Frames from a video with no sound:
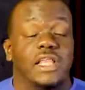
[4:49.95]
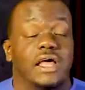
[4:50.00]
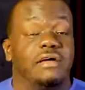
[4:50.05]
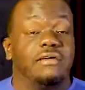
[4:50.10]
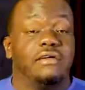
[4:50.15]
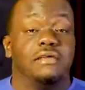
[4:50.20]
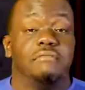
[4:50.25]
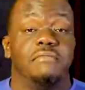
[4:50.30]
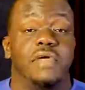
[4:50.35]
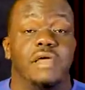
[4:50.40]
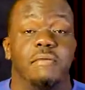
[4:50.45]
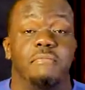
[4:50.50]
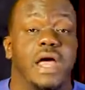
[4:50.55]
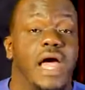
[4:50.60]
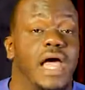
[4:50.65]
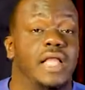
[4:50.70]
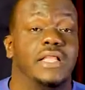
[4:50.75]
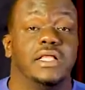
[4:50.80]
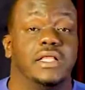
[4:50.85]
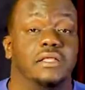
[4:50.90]
Now remember,
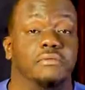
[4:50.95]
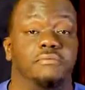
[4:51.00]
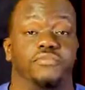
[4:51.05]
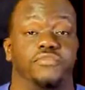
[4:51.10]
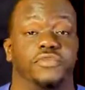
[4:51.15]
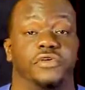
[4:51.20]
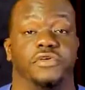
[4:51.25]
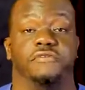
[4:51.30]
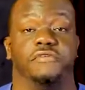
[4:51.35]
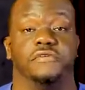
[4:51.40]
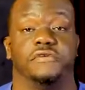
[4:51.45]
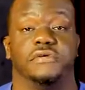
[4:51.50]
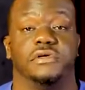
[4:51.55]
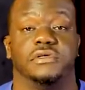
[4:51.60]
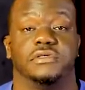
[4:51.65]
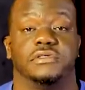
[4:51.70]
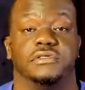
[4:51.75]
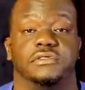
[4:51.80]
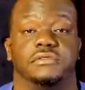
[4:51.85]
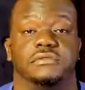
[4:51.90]
I didn't pray for
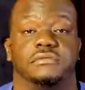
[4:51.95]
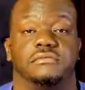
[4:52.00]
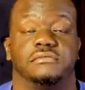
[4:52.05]
it.